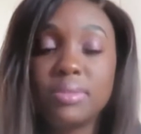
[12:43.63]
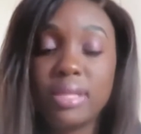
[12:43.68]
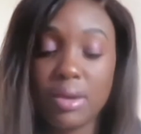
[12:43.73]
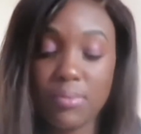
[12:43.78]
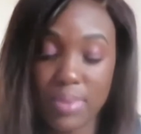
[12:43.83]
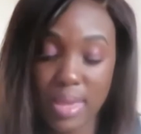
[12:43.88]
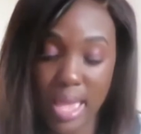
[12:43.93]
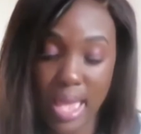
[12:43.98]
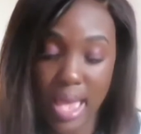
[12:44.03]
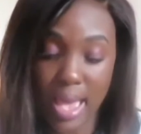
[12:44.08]

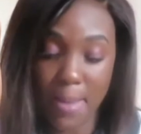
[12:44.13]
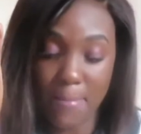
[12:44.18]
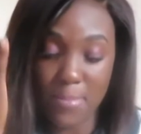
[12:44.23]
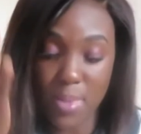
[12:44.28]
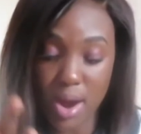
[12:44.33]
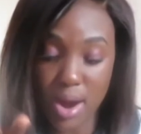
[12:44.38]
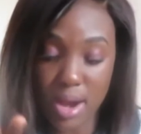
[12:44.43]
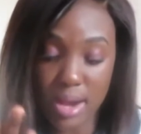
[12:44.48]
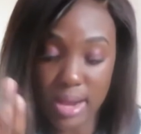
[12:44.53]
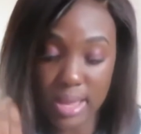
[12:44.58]
Then we had
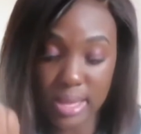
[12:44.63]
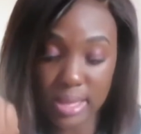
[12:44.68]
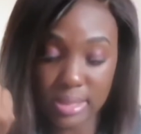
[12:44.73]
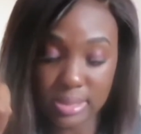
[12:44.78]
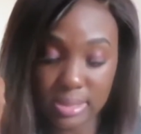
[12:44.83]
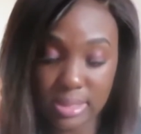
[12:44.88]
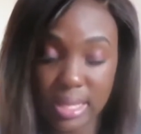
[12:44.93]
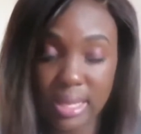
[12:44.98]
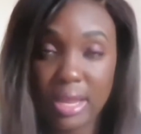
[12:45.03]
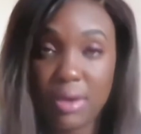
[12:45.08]

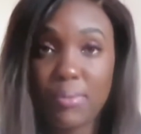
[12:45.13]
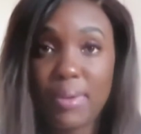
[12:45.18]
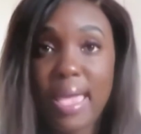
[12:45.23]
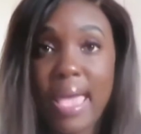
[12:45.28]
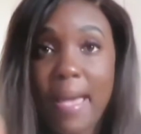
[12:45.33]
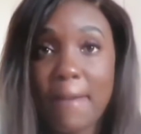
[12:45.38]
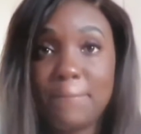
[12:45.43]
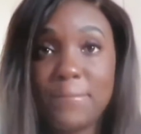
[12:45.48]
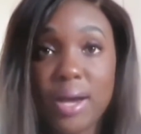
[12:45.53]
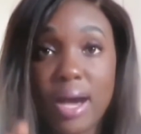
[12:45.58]
Marlins, and then we
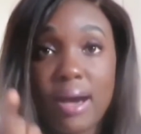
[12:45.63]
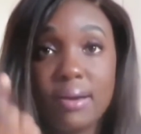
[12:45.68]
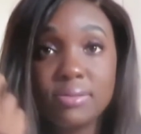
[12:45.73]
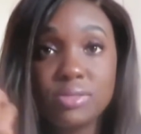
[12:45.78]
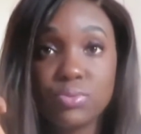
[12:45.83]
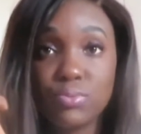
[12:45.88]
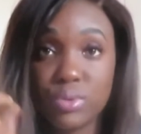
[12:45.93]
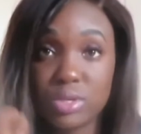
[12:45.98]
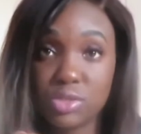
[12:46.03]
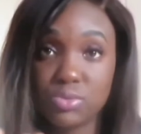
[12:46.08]
had
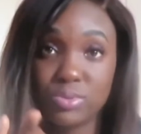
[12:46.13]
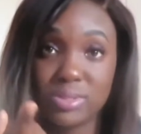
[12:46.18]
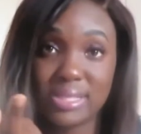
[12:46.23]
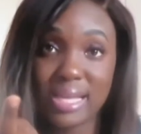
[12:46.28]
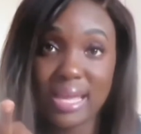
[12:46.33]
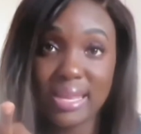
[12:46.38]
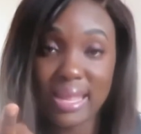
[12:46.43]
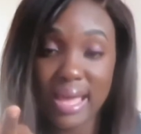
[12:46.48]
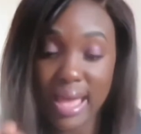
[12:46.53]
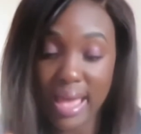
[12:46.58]
Pops, which was
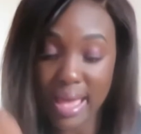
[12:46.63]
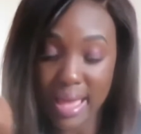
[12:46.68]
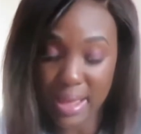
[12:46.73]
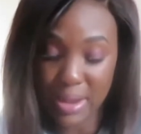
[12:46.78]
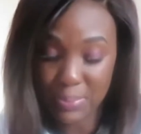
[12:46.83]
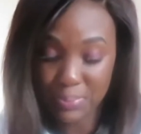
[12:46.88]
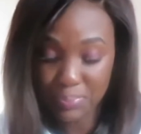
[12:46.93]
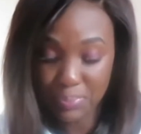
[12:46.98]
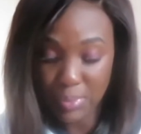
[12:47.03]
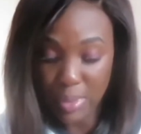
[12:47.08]
their
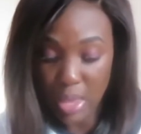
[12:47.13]
dad.